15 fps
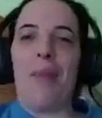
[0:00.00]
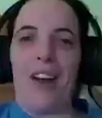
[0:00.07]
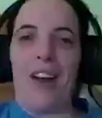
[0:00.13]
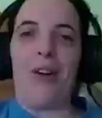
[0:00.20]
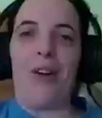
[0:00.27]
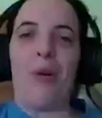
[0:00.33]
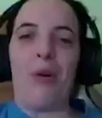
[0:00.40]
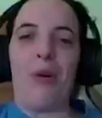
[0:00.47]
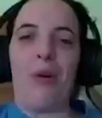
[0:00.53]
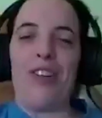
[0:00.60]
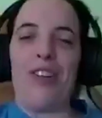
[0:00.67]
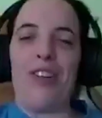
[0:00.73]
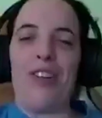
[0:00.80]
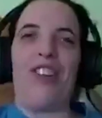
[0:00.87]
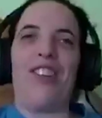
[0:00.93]
about it, of
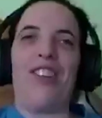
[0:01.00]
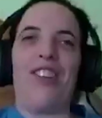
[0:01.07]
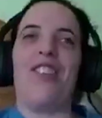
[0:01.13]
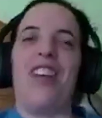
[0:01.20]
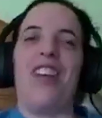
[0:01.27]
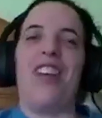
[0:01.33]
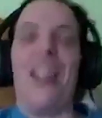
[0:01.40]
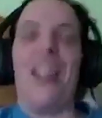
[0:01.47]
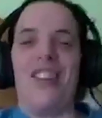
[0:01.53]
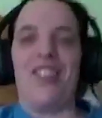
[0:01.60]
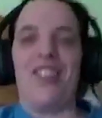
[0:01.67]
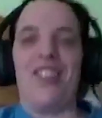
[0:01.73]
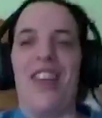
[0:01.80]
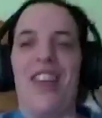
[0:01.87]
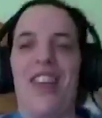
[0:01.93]
course. It's just I just
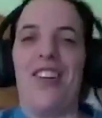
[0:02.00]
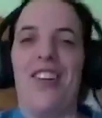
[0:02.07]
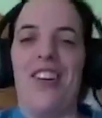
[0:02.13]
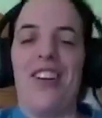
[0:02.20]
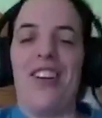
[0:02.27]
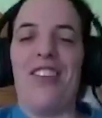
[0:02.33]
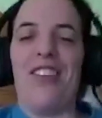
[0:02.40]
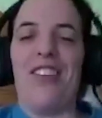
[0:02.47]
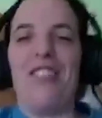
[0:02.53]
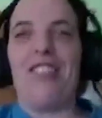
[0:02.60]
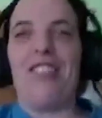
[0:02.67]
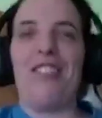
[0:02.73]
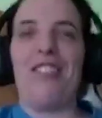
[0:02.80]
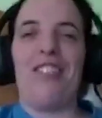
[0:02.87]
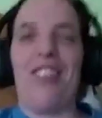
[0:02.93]
never
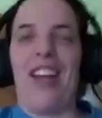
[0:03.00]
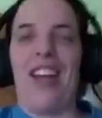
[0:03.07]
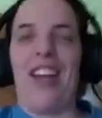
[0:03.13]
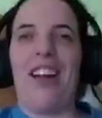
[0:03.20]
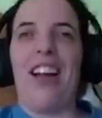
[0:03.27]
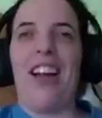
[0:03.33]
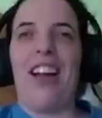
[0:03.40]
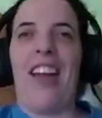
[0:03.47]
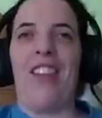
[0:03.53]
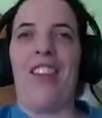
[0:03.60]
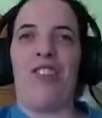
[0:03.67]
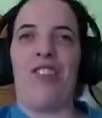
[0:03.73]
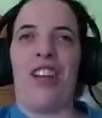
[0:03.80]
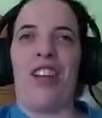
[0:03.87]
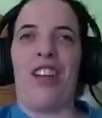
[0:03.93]
like had the
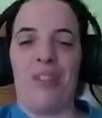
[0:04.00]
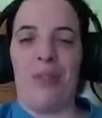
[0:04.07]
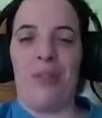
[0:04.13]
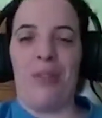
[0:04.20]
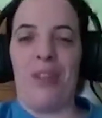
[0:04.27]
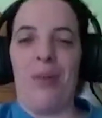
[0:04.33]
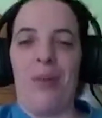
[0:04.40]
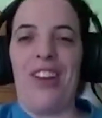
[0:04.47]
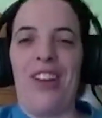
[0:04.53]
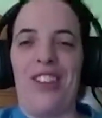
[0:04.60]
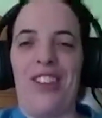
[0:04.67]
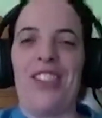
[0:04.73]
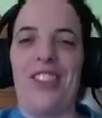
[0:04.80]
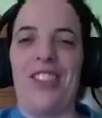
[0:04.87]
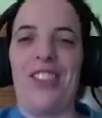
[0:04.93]
chance to really watch
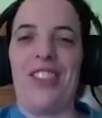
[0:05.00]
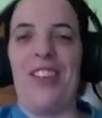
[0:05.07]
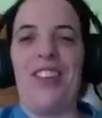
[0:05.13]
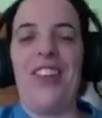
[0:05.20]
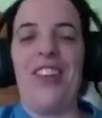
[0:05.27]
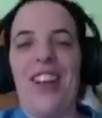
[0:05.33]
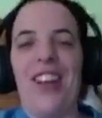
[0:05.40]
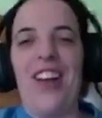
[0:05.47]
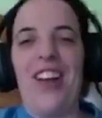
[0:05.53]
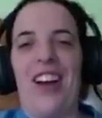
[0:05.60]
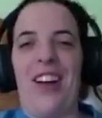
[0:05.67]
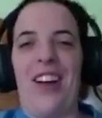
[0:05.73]
it. So yeah,